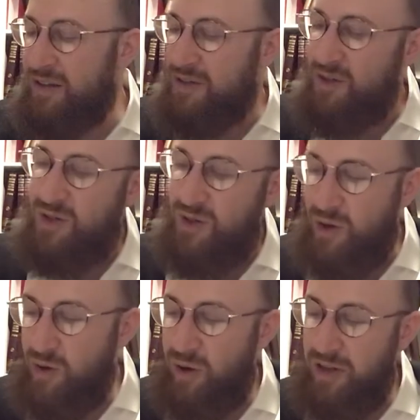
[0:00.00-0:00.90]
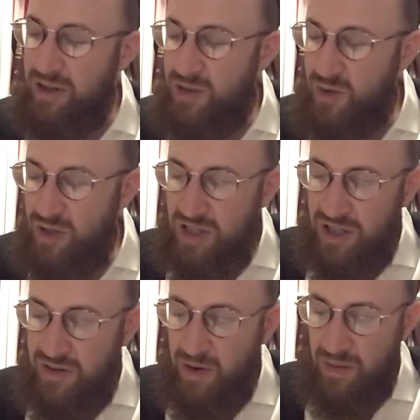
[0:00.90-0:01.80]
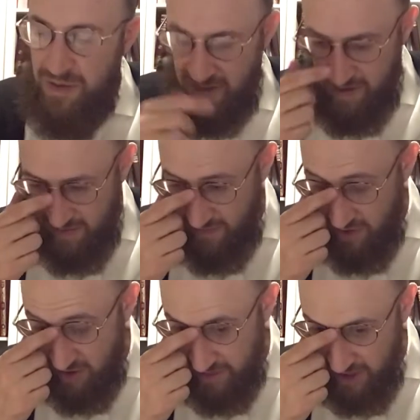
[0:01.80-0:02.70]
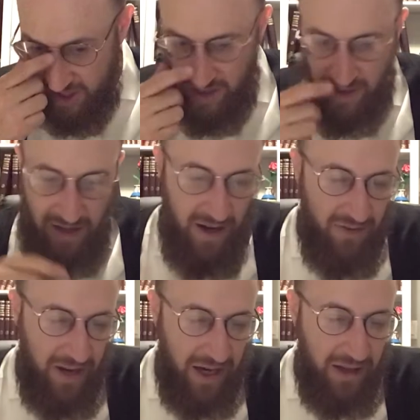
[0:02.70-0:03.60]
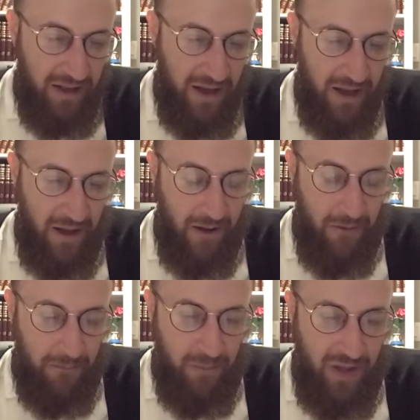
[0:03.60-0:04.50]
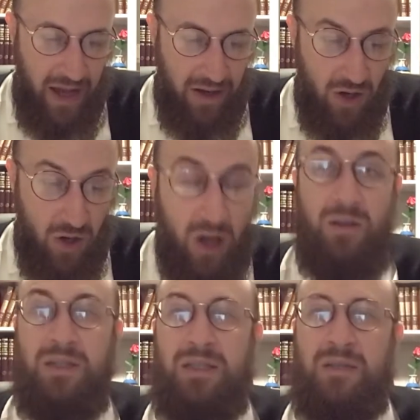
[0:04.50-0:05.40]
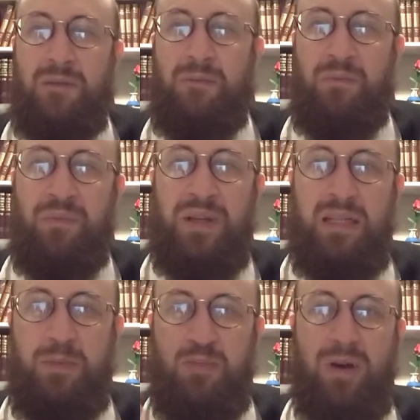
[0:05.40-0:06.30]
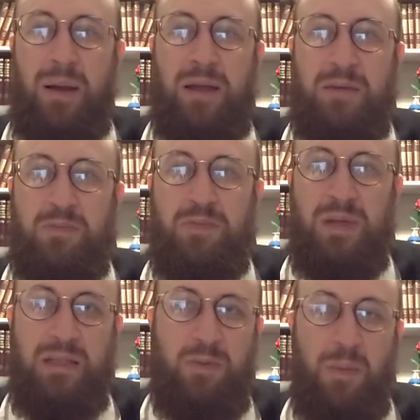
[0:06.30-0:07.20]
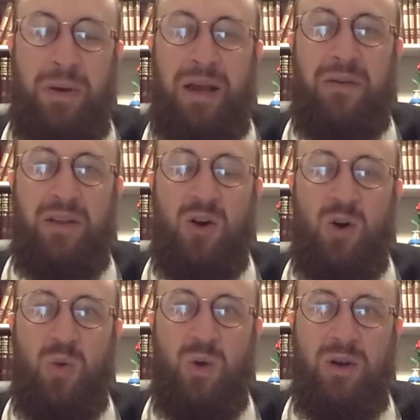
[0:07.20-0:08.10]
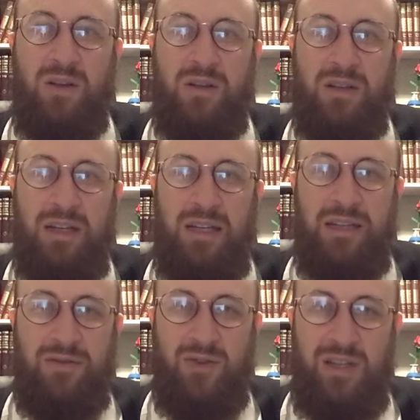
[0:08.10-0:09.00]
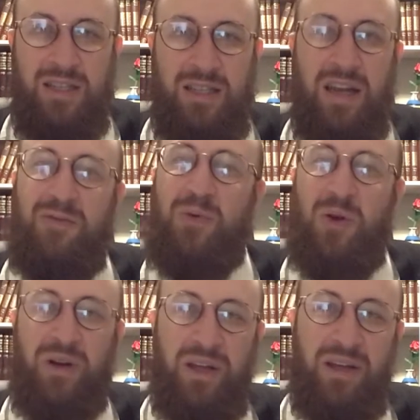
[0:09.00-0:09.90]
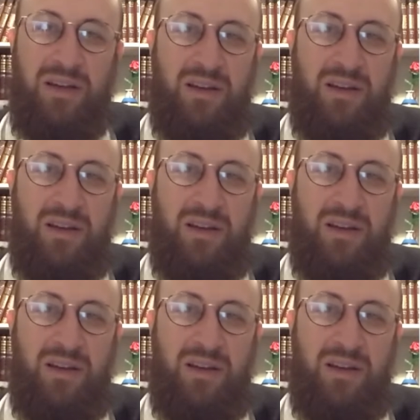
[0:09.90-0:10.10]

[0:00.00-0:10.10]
There's also a quote in the source sheet from the V'yarah Moshe to that effect, that Galus is preparing the whole world for the state of purity.